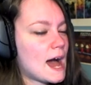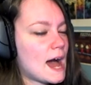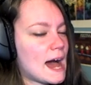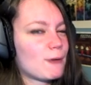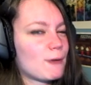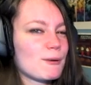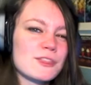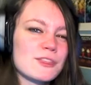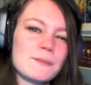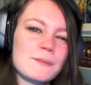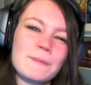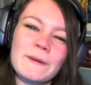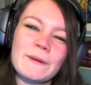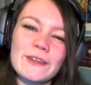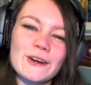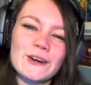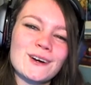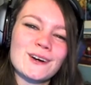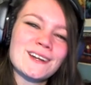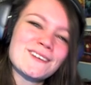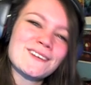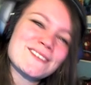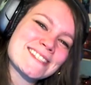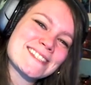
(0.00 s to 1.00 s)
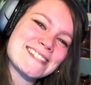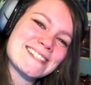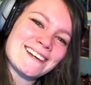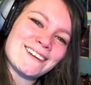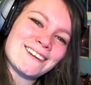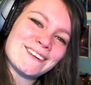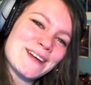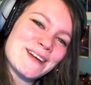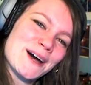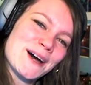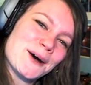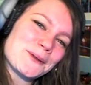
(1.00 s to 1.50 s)
How would the Brotherhood of
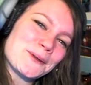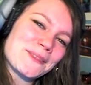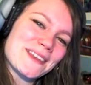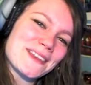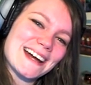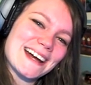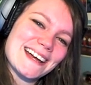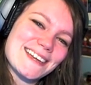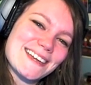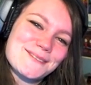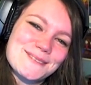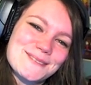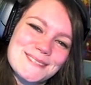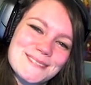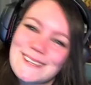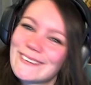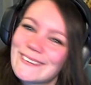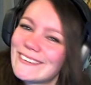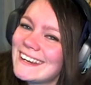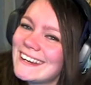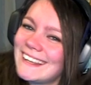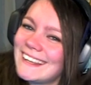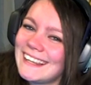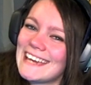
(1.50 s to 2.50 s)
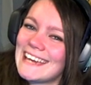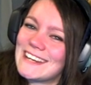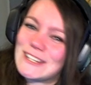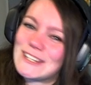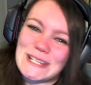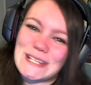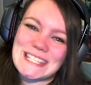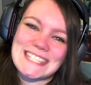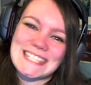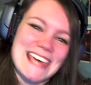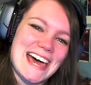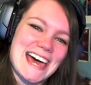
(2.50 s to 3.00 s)
Steel know that I used the relay
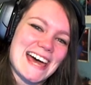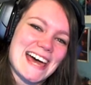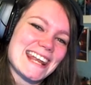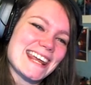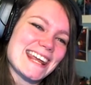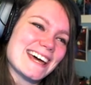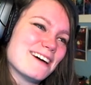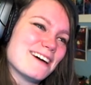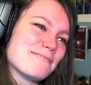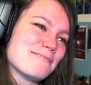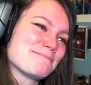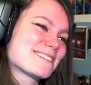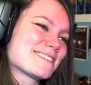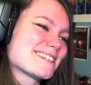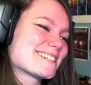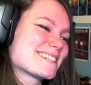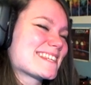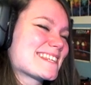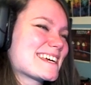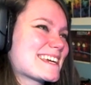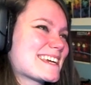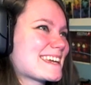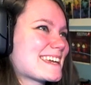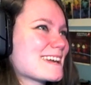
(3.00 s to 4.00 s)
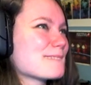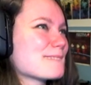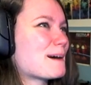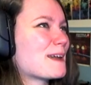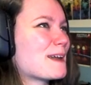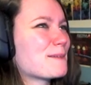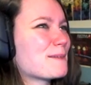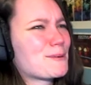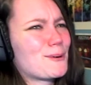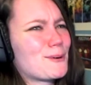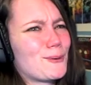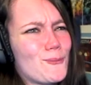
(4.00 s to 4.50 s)
just then? I'm just thinking
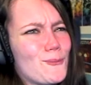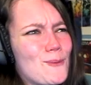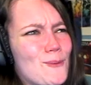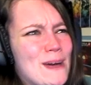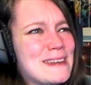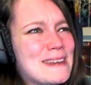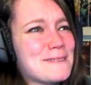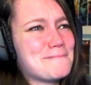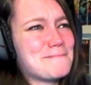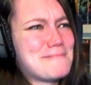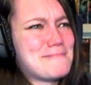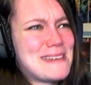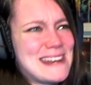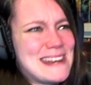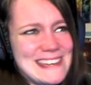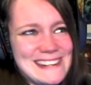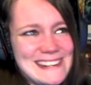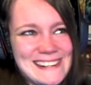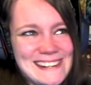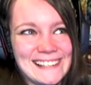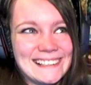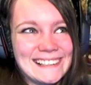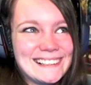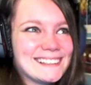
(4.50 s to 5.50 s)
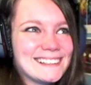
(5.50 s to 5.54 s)
about Wait a minute.